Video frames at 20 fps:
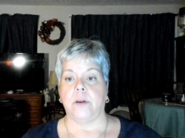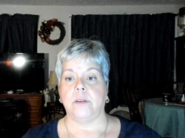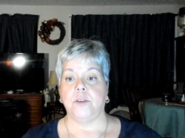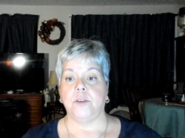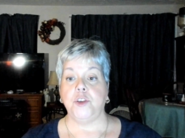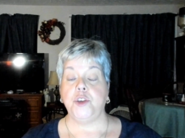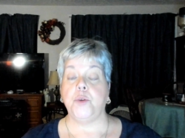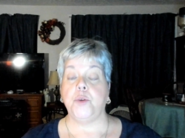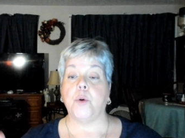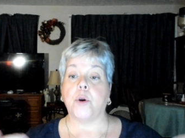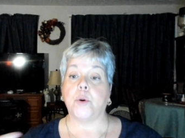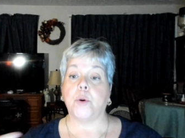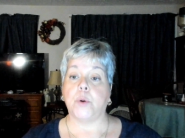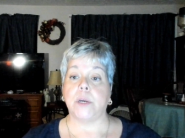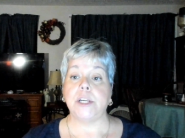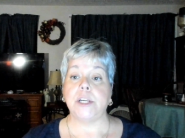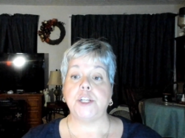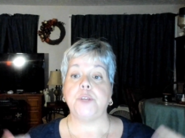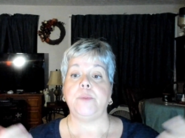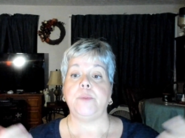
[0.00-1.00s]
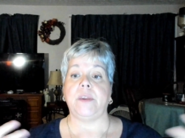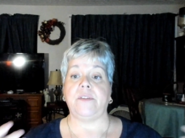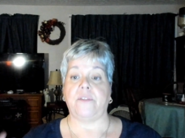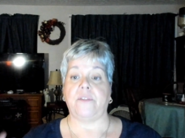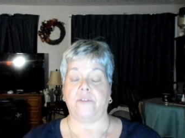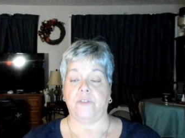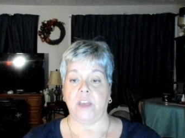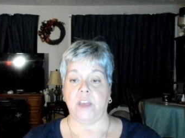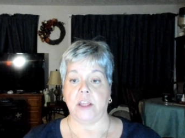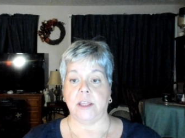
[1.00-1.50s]
you are going to be
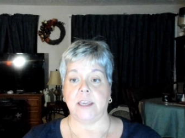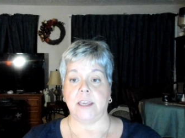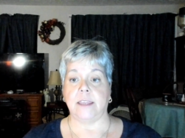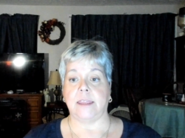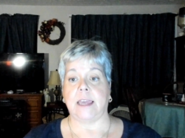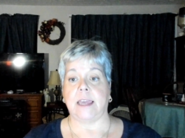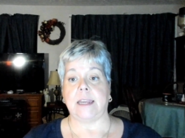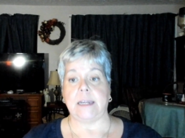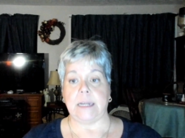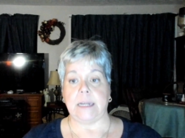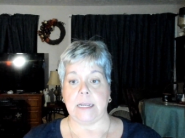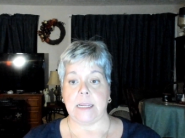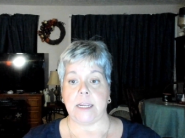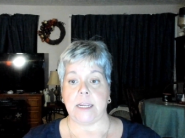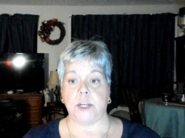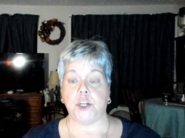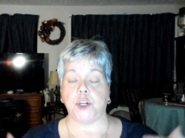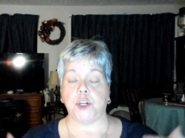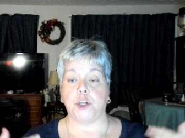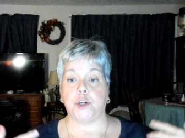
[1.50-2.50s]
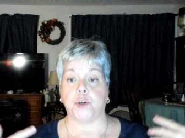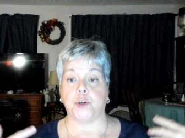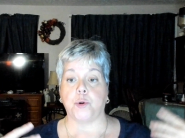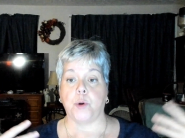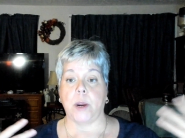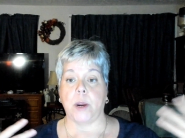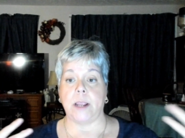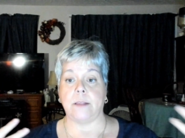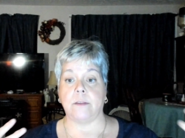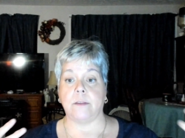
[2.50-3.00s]
feeling that need to
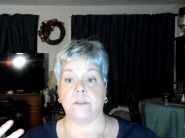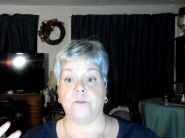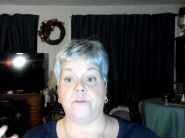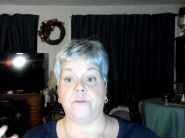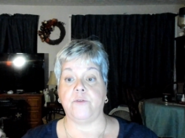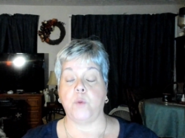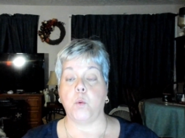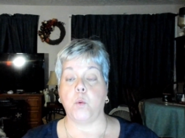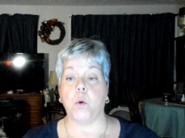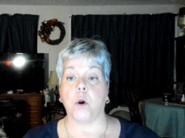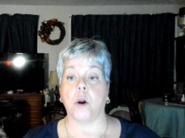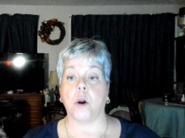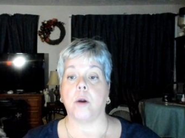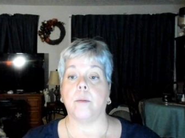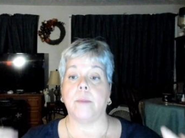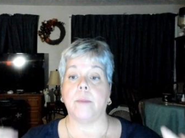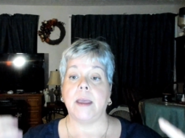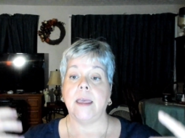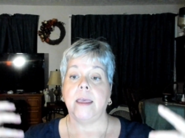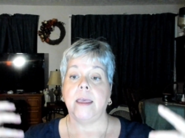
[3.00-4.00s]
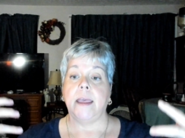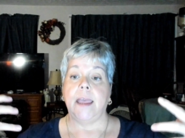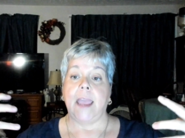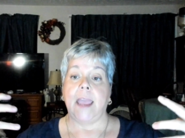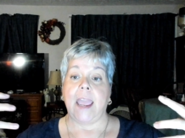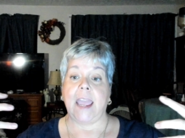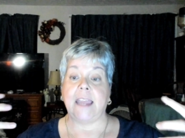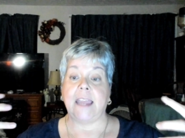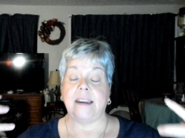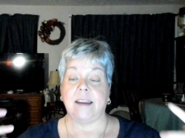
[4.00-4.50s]
transform
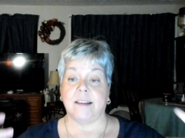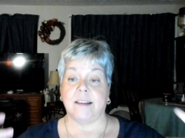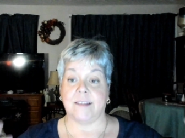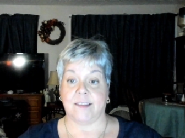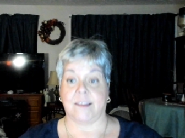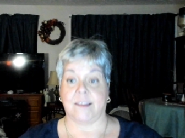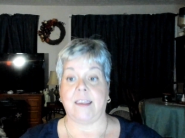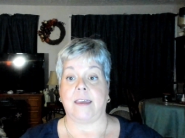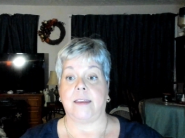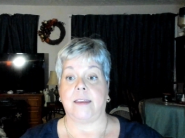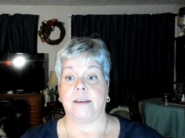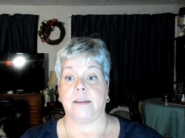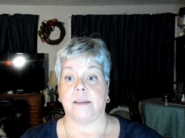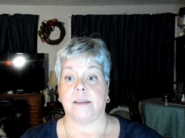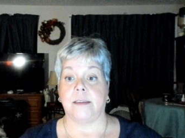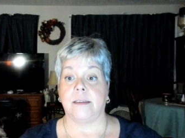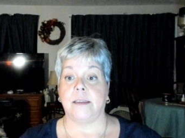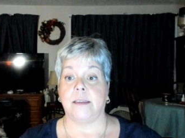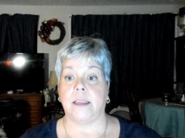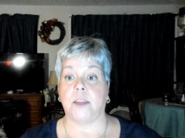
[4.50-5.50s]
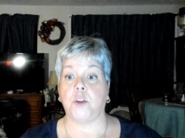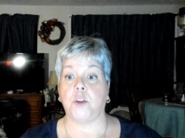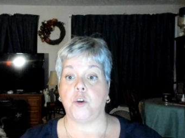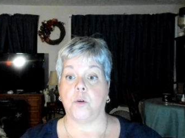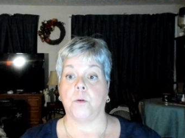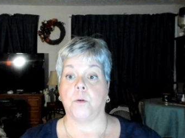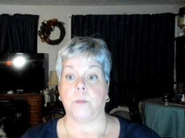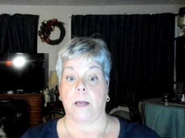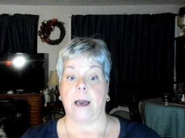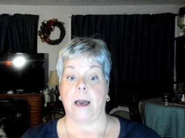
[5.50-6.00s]
and ascend in
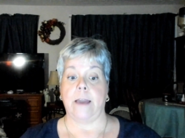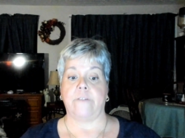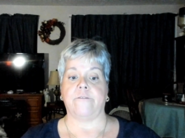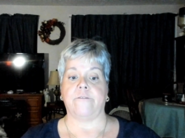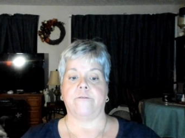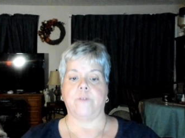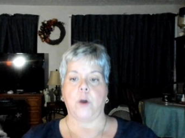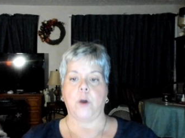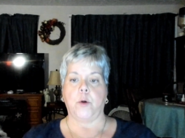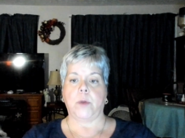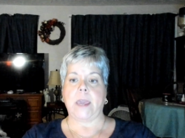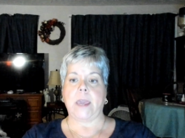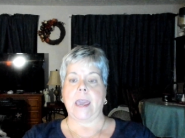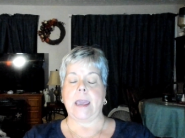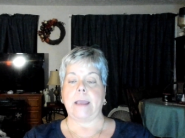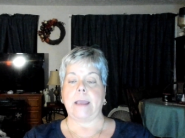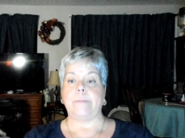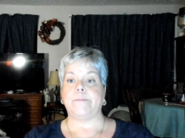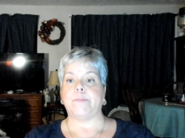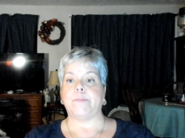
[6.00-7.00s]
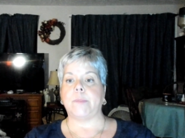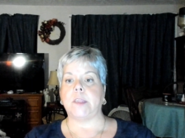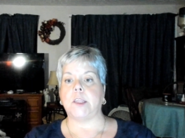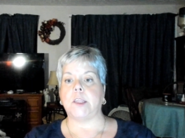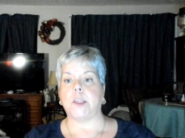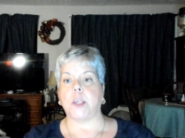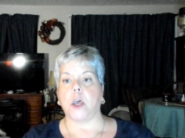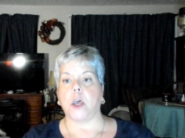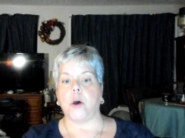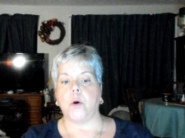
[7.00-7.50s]
your life. Okay,
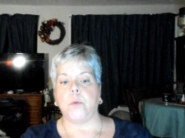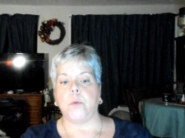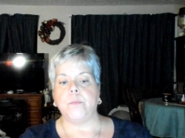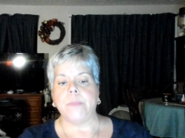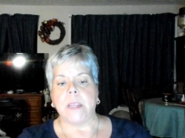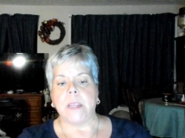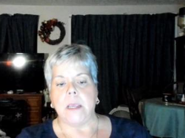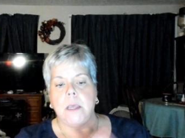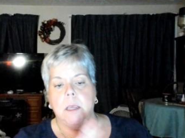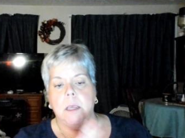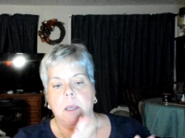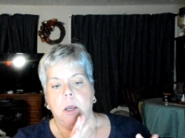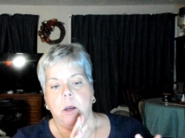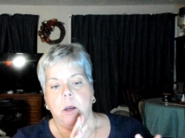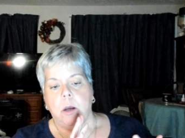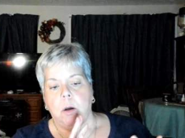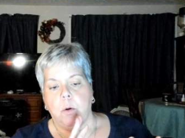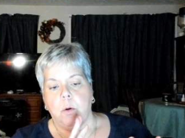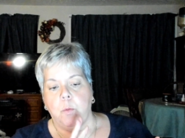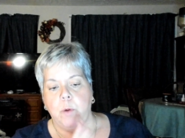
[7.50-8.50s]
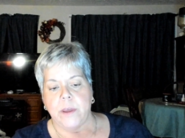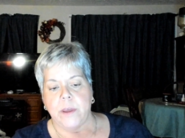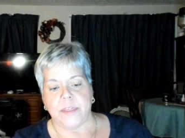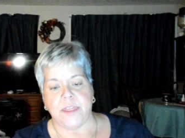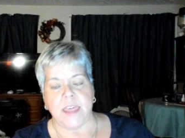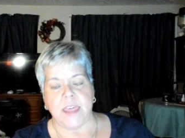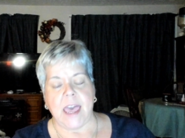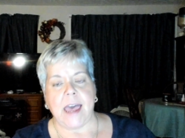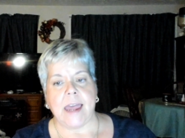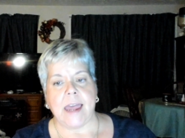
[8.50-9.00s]
so with
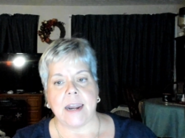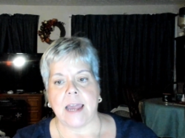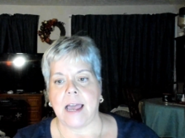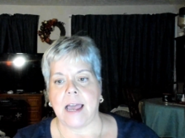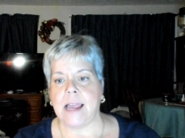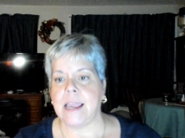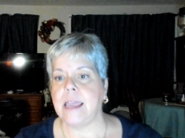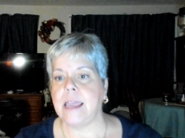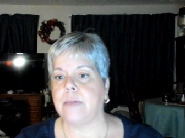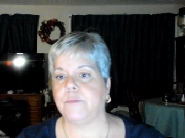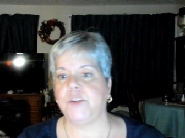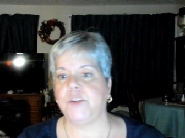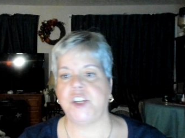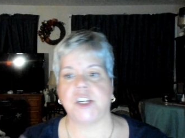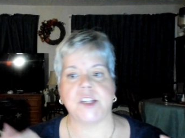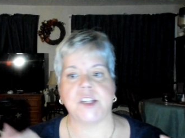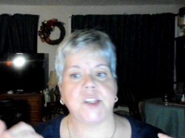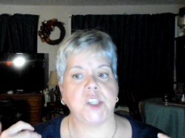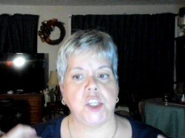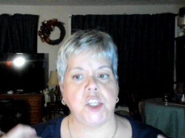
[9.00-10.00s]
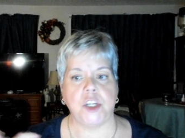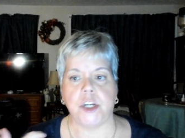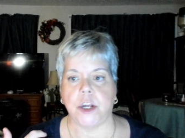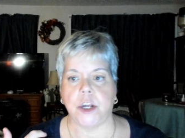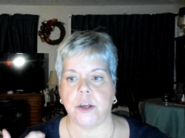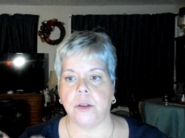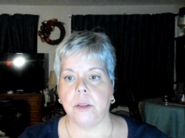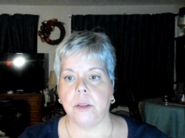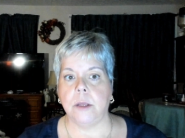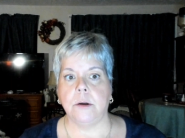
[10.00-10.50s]
that, I am just, you
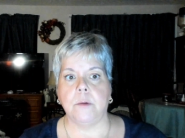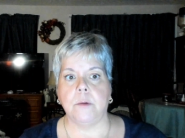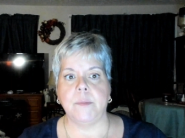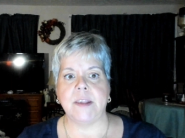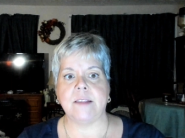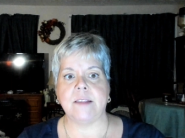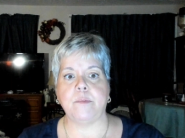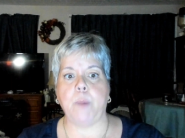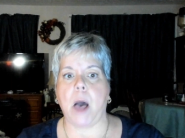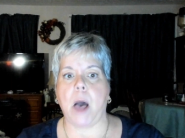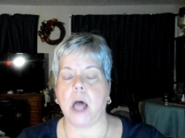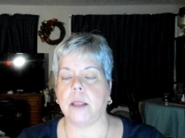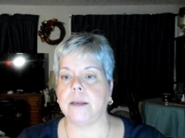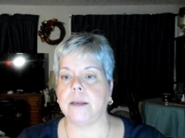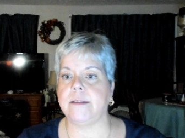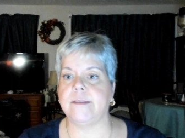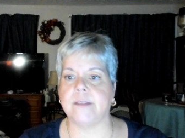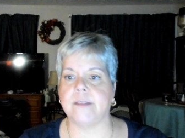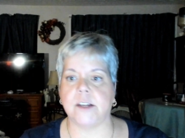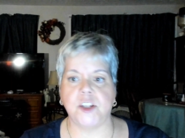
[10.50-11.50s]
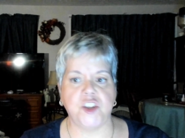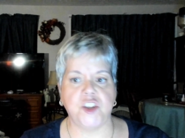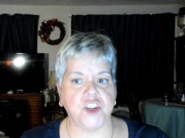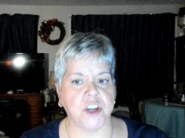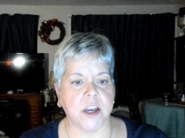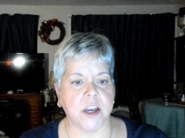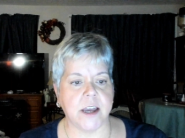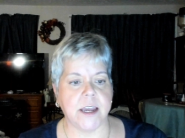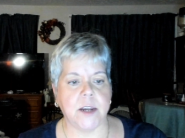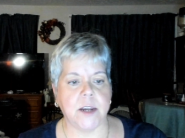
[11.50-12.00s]
know, little Miss Polly
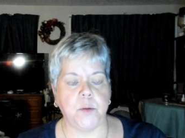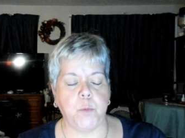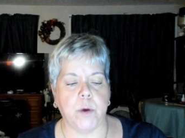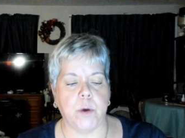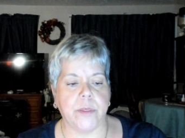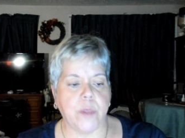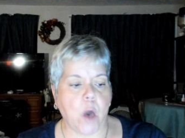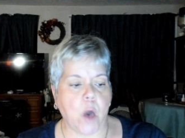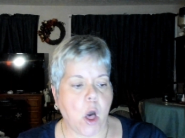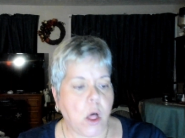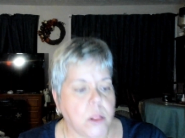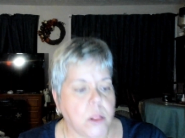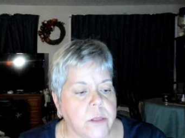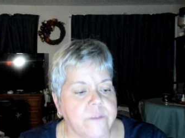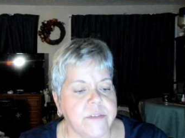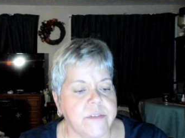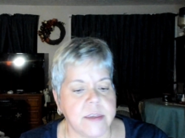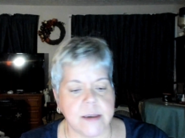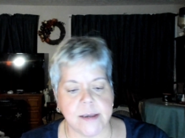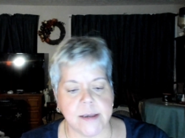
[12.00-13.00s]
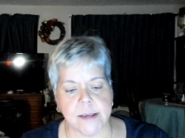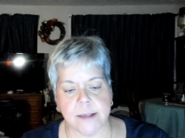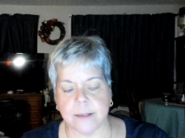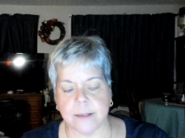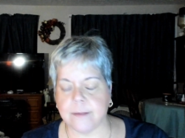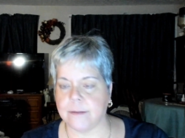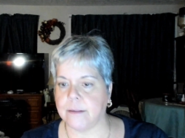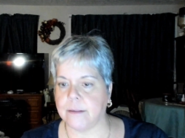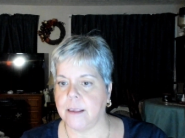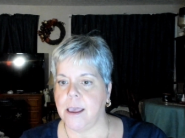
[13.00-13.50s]
Sunshine with all of
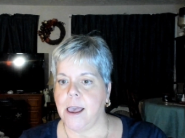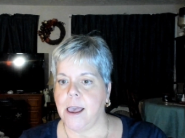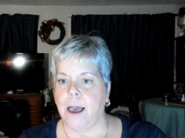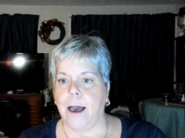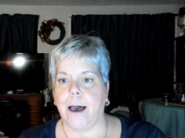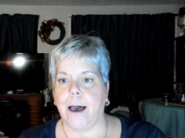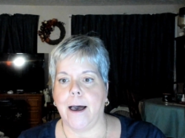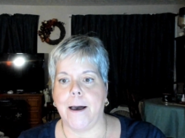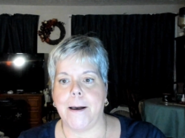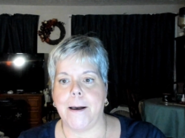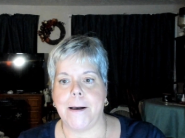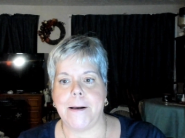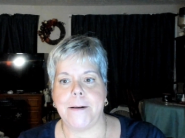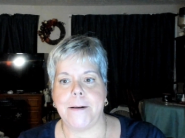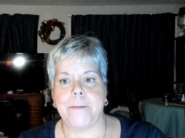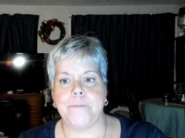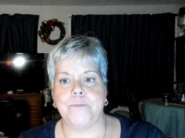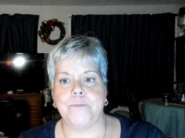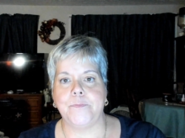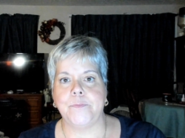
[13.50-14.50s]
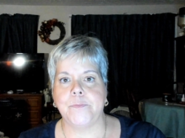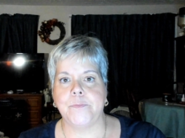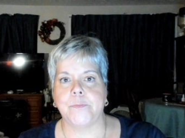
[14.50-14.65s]
this. Um,